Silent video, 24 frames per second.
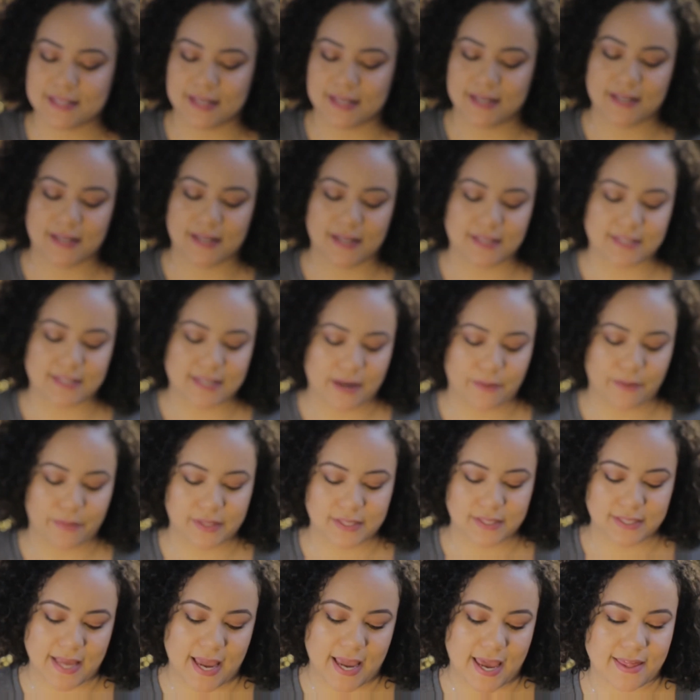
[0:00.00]
sentence, I would
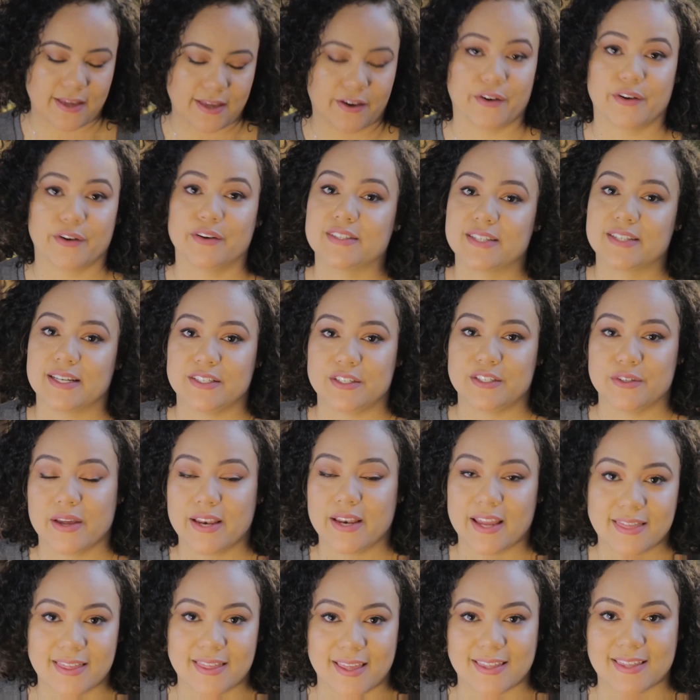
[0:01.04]
say that girls can do
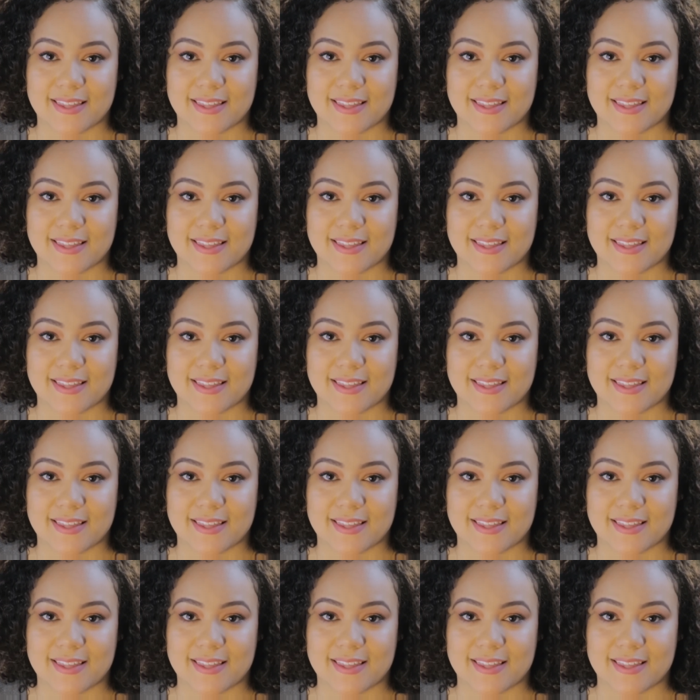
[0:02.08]
anything